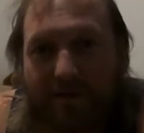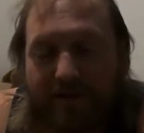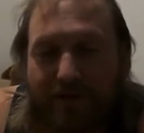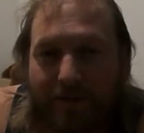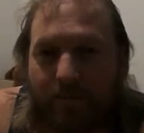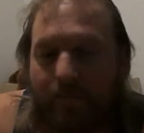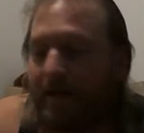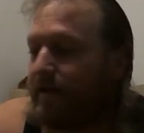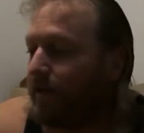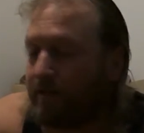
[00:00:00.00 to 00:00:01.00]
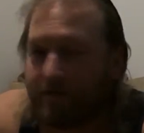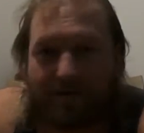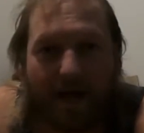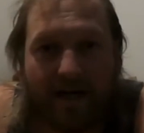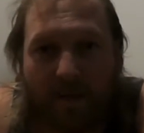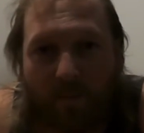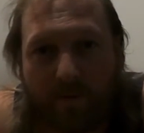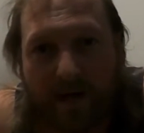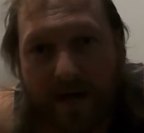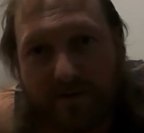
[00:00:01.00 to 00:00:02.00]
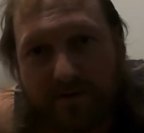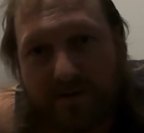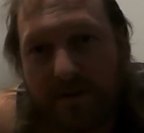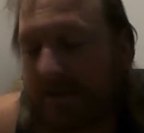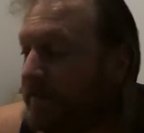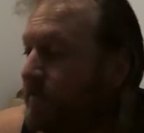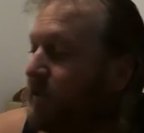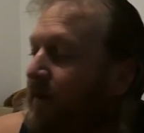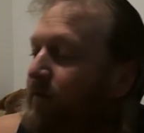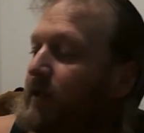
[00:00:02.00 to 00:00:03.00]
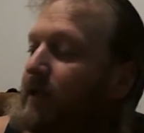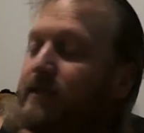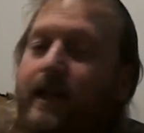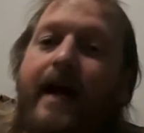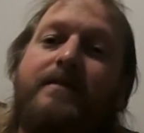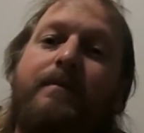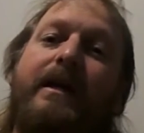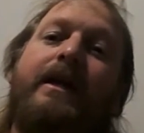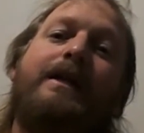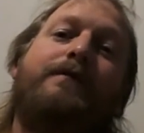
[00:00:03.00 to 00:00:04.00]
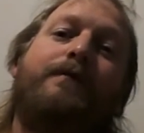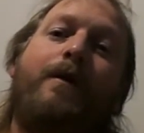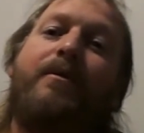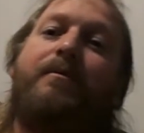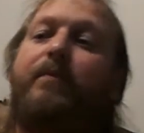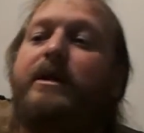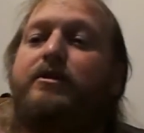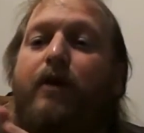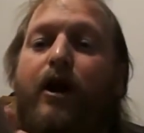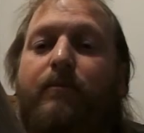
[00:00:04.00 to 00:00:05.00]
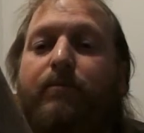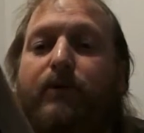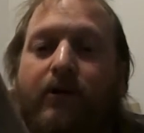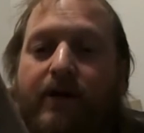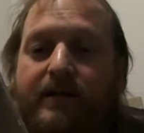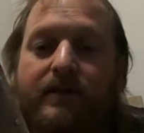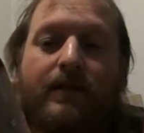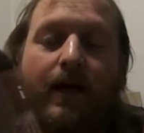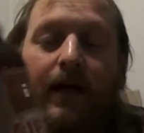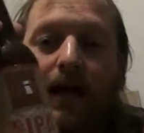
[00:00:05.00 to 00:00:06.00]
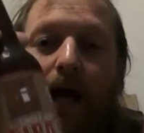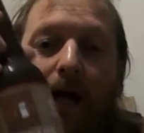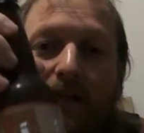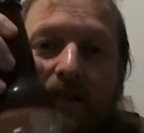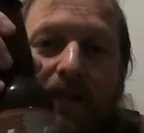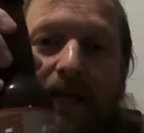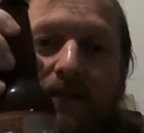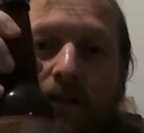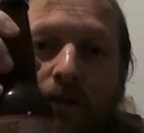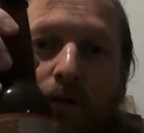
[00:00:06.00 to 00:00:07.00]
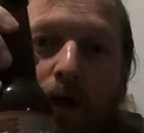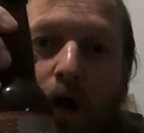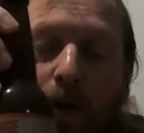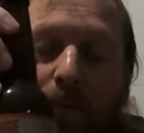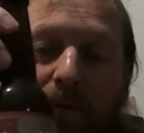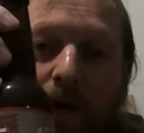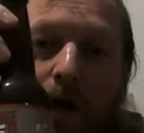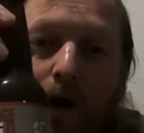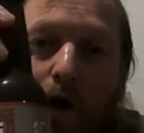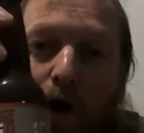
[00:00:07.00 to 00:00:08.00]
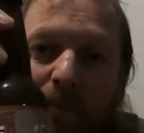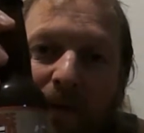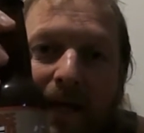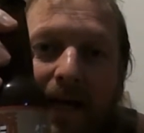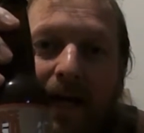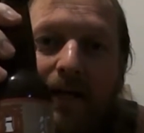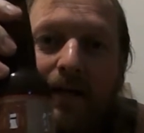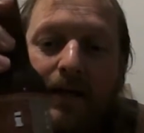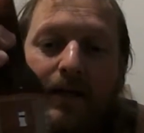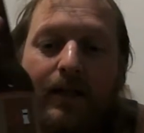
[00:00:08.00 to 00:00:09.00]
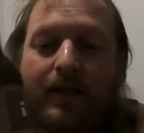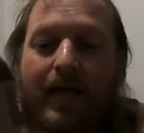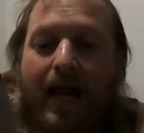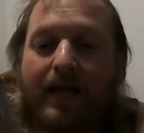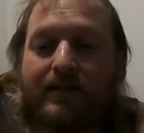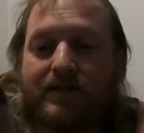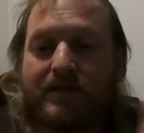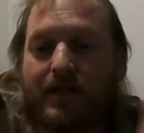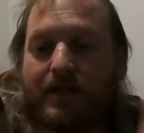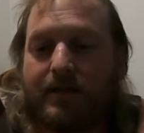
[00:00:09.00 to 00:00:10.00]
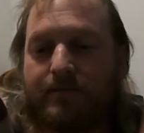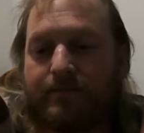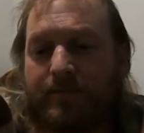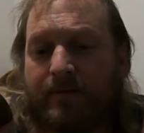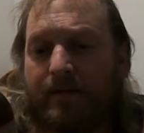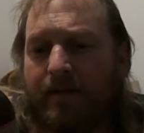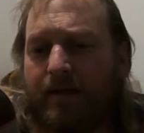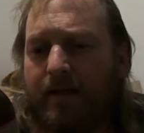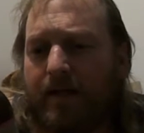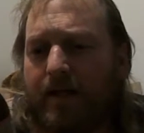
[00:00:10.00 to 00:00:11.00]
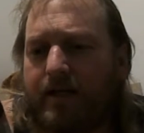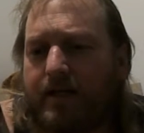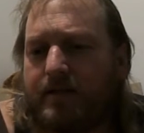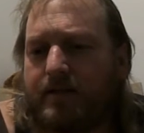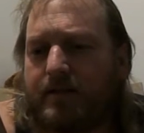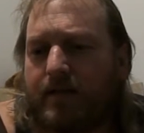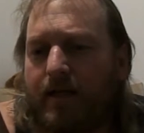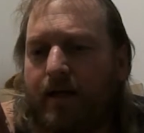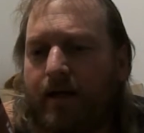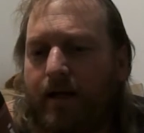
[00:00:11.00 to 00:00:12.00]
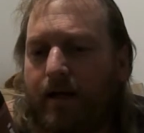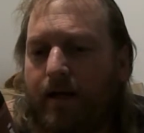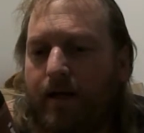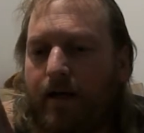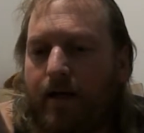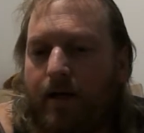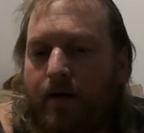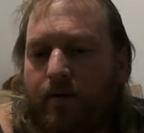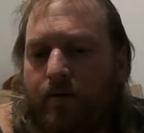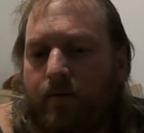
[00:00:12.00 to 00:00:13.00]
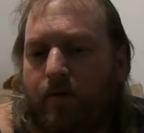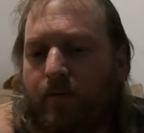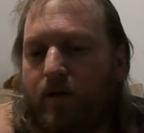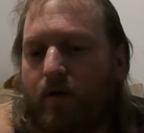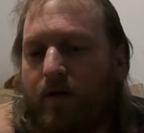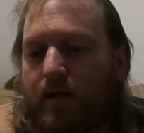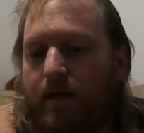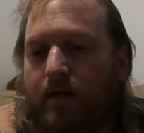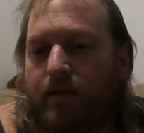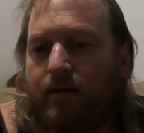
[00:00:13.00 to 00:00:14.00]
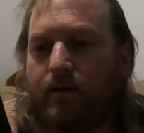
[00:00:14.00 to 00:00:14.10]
YouTube to beer here, day number 167, and today's beer is from the Bridge Road Breweries, and it's their single hop IPA Galaxy. It is, what do we got here?